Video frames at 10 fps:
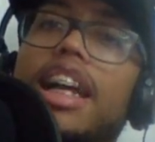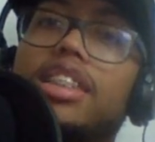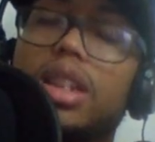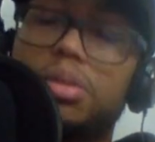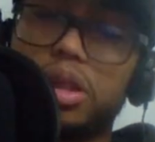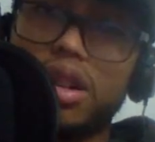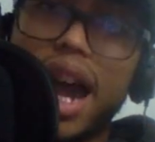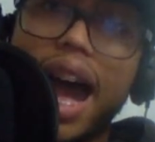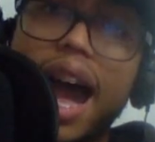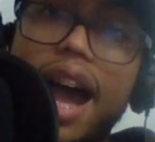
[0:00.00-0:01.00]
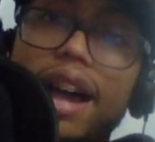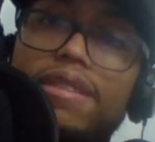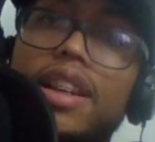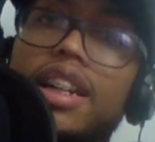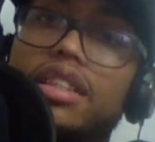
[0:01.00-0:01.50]
and
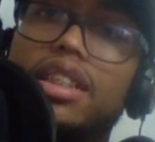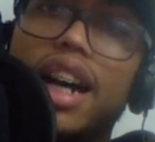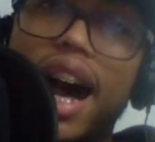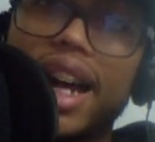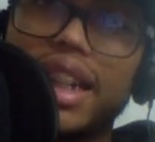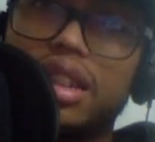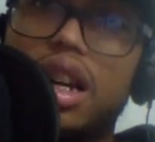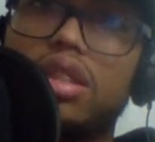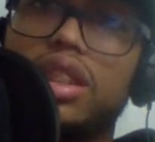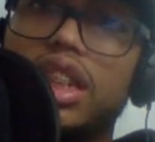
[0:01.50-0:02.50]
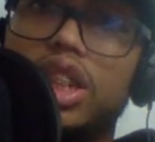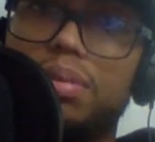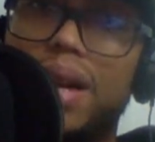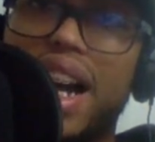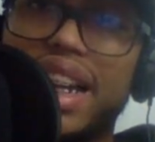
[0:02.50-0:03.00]
subscribe to the Hockey Talk with TG
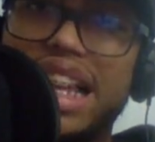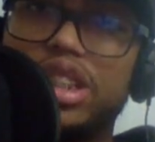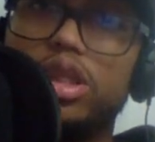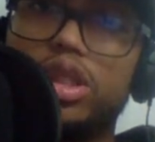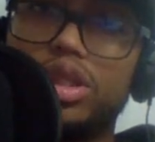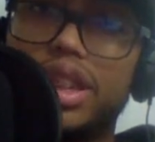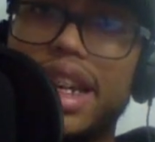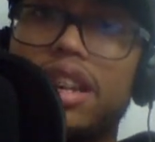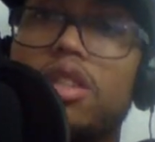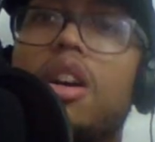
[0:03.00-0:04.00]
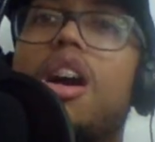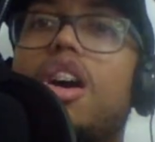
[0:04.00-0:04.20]
Podcast YouTube channel.